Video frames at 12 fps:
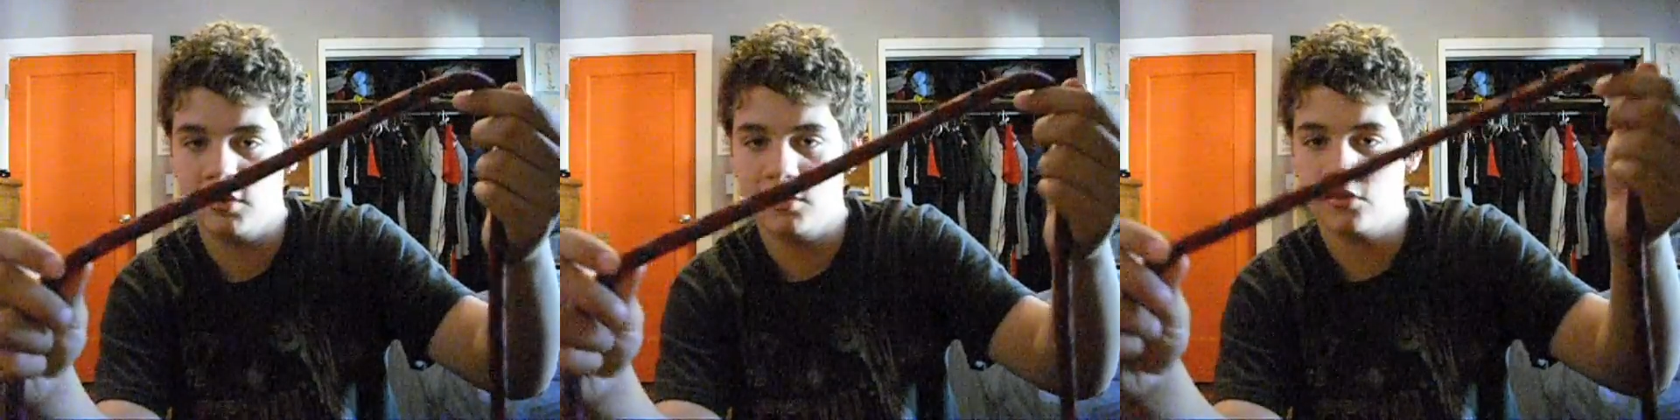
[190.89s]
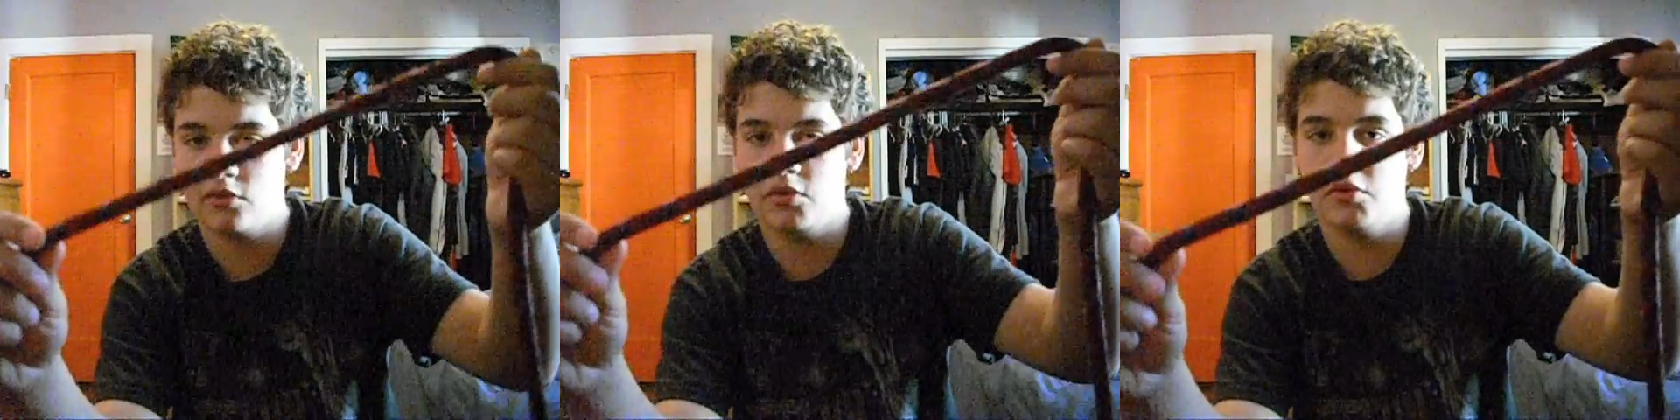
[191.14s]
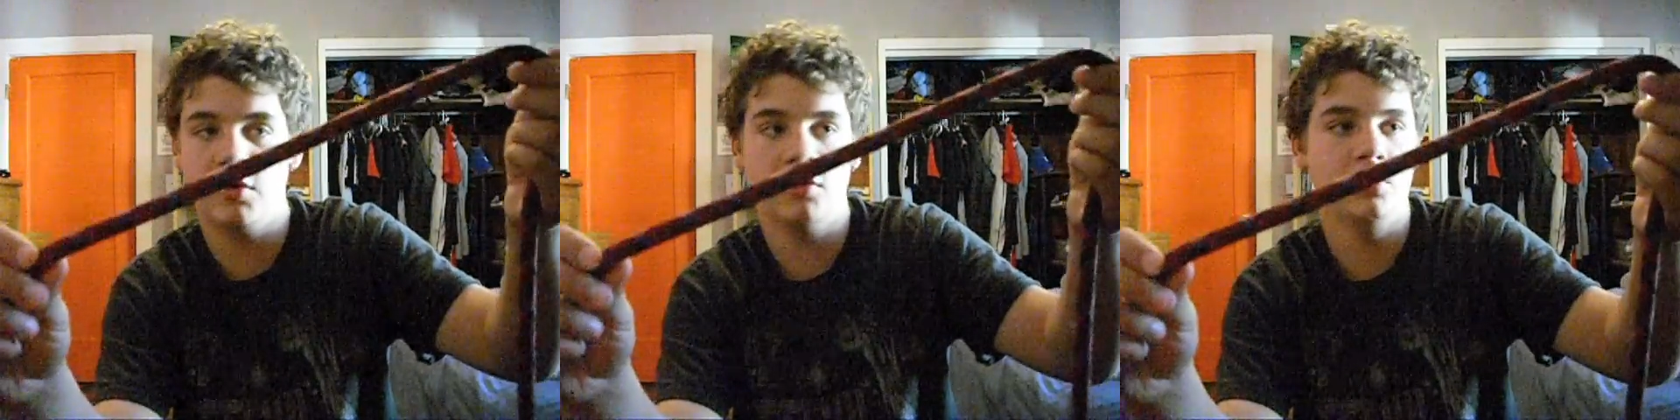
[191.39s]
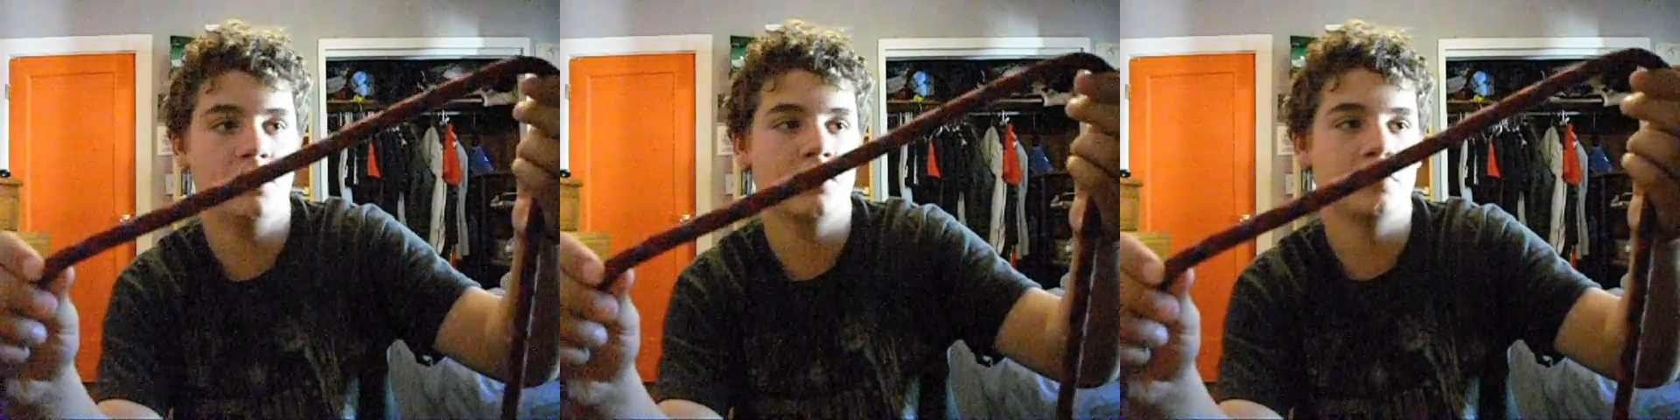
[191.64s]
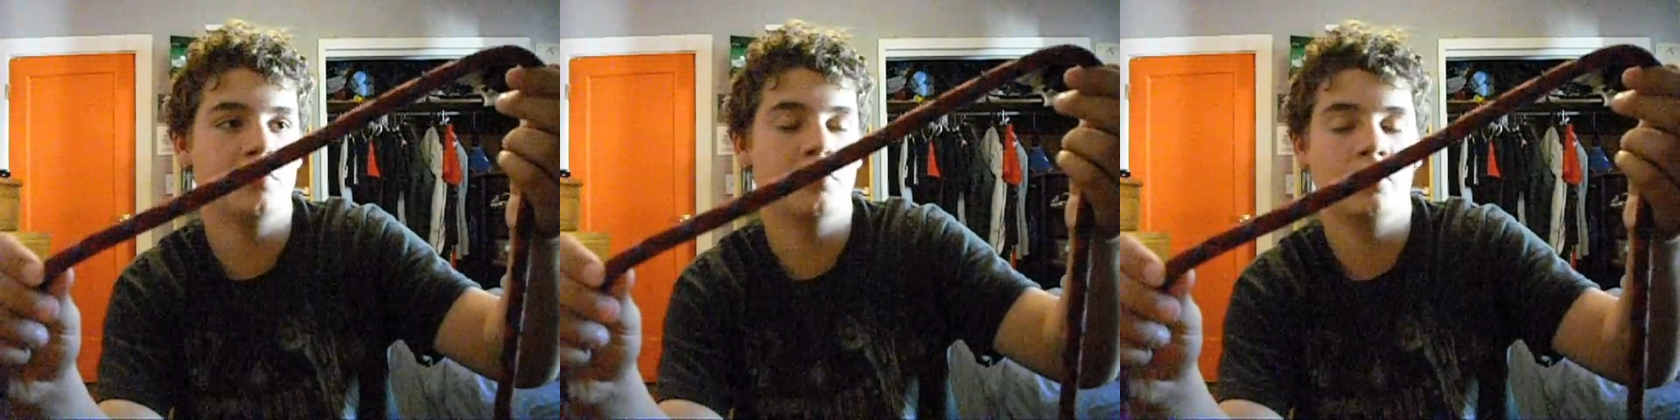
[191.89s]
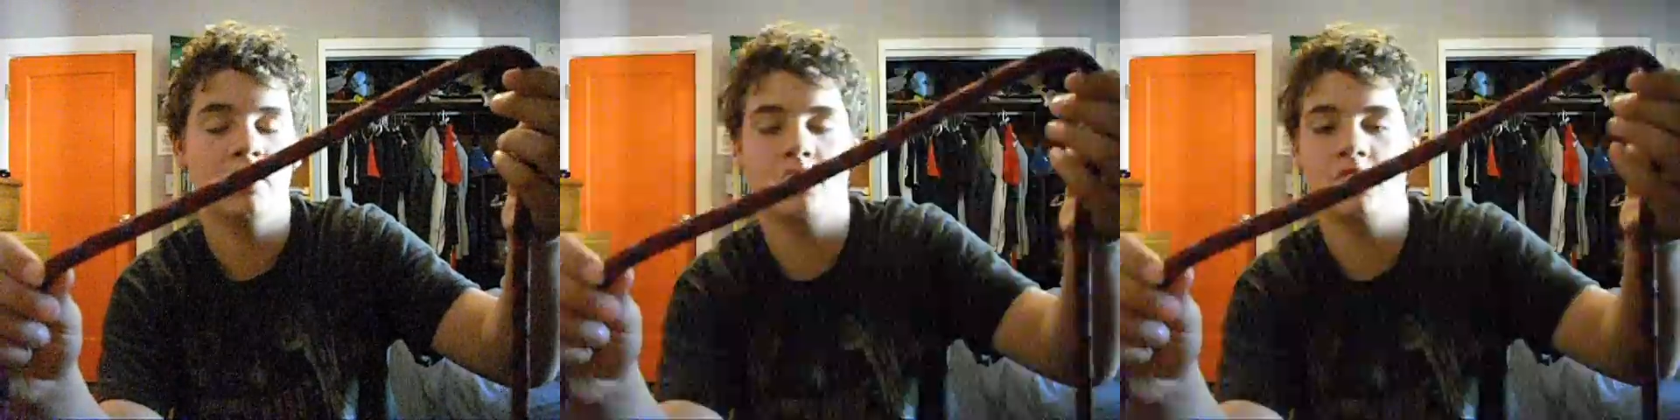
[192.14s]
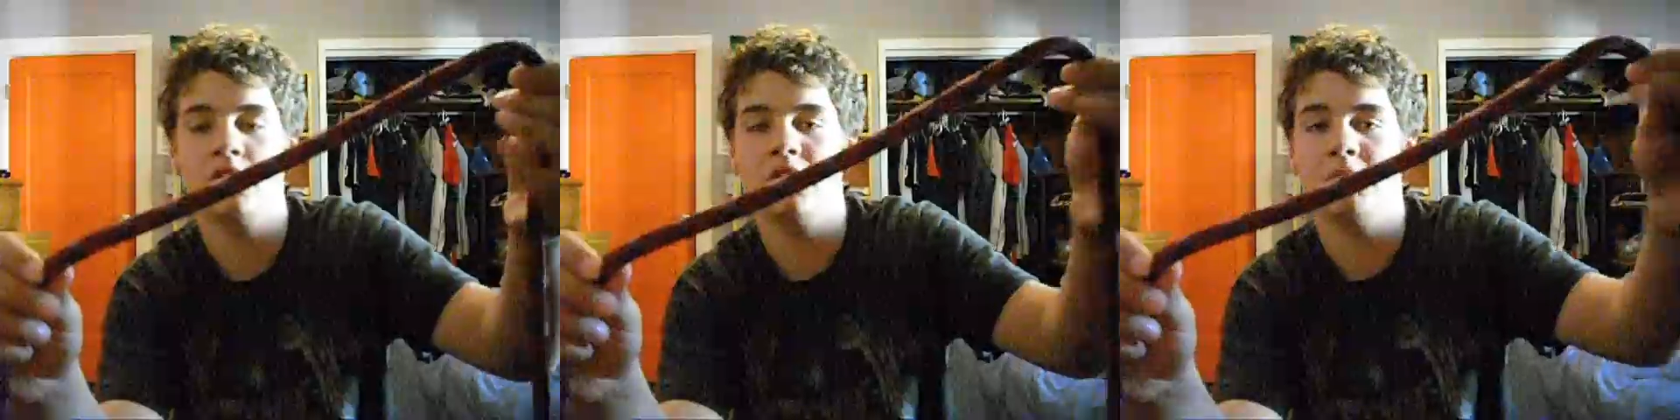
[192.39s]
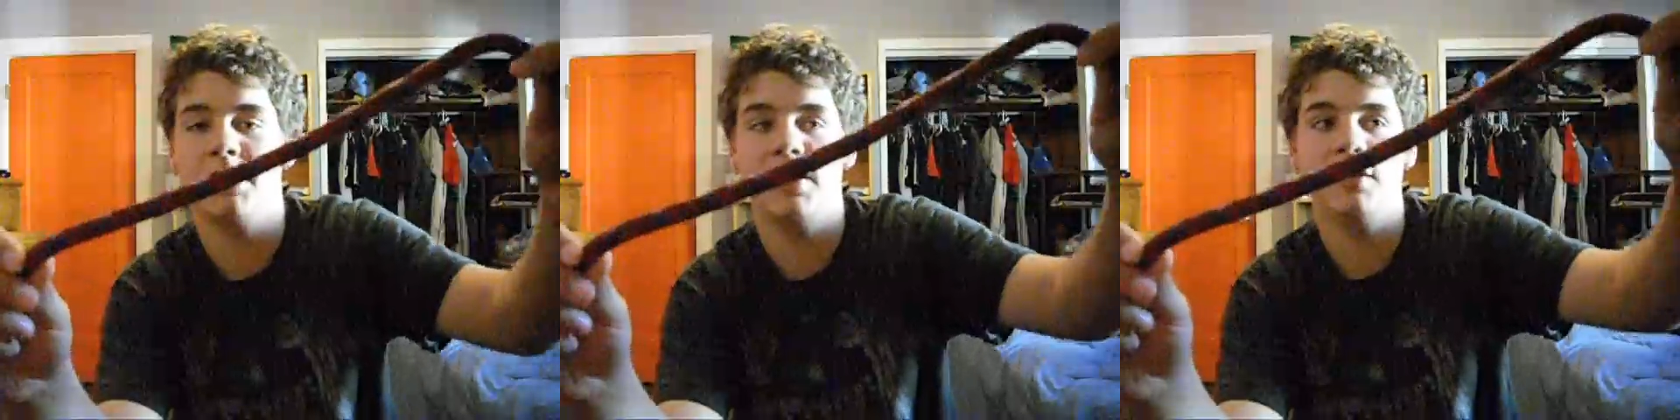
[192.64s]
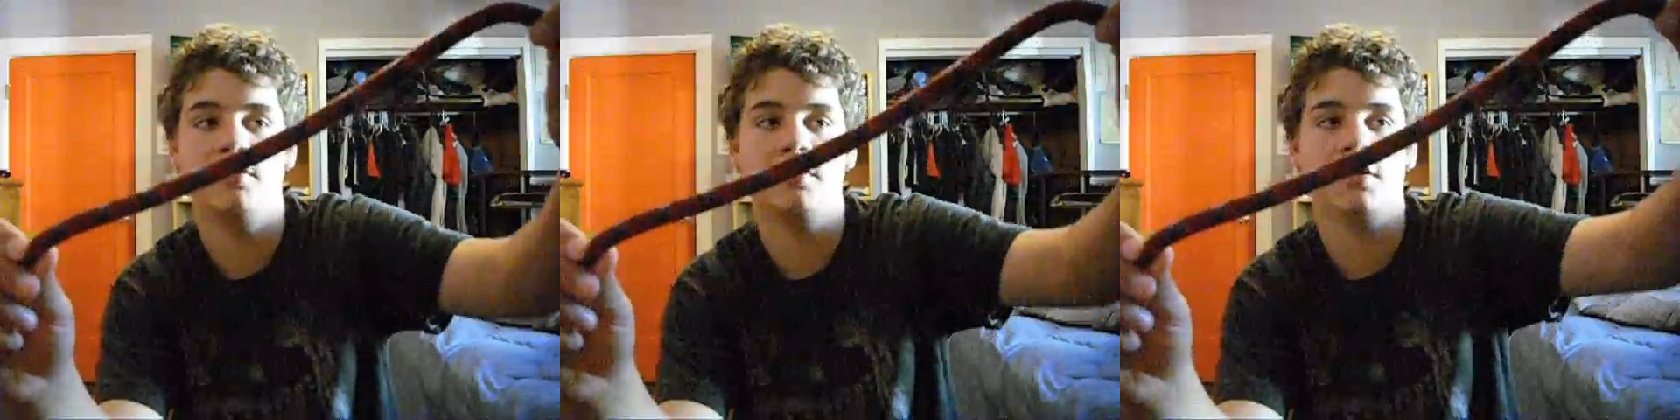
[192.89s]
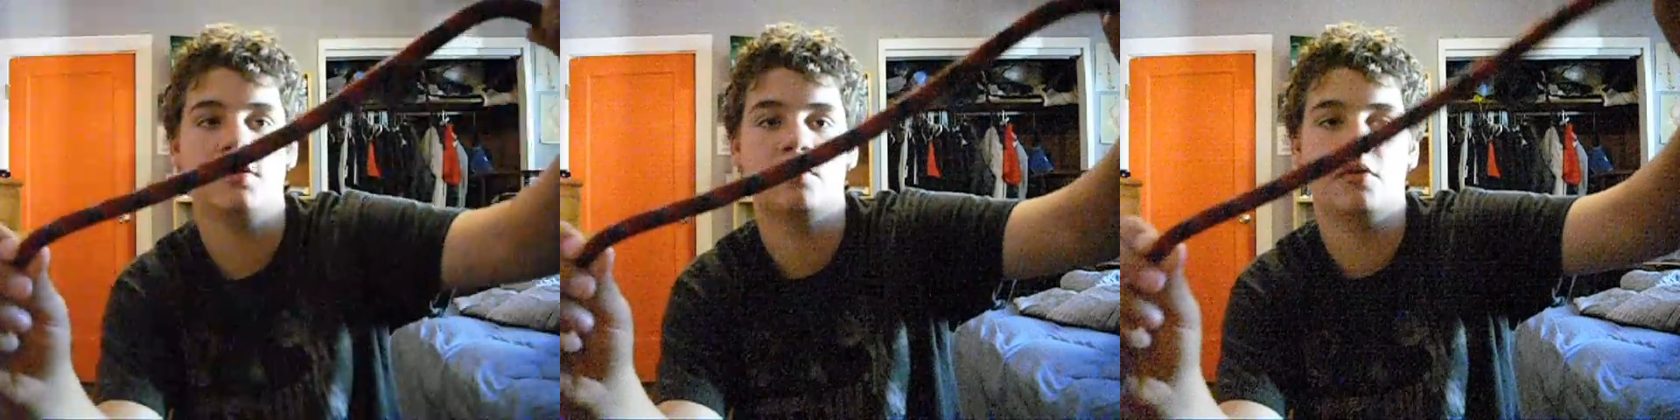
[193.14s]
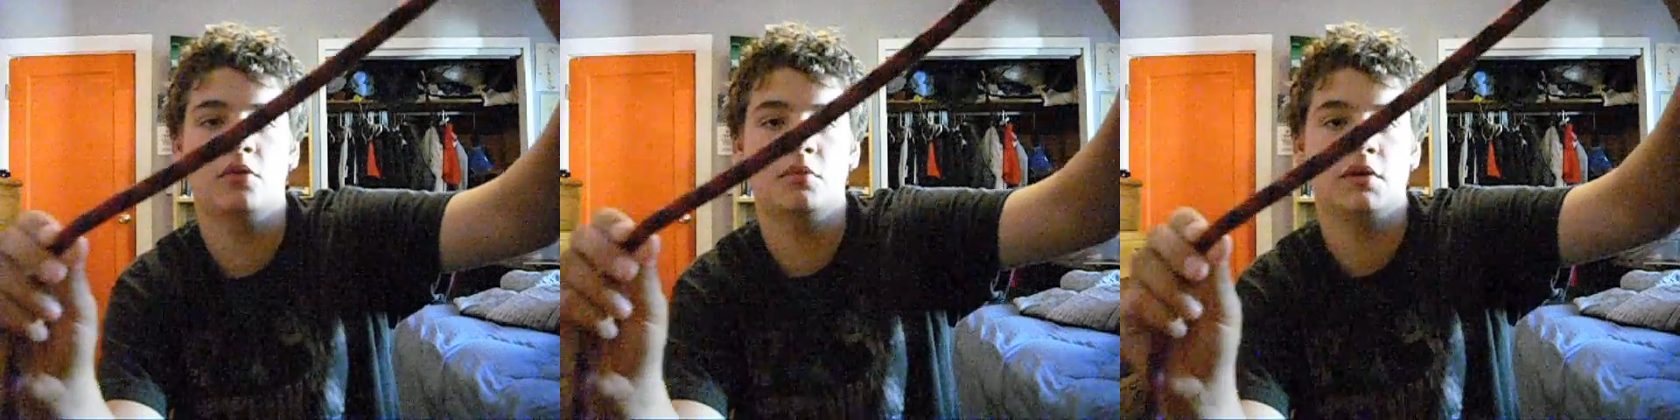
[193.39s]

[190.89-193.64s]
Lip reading: So what you want to do is what's called a bite. Take your rope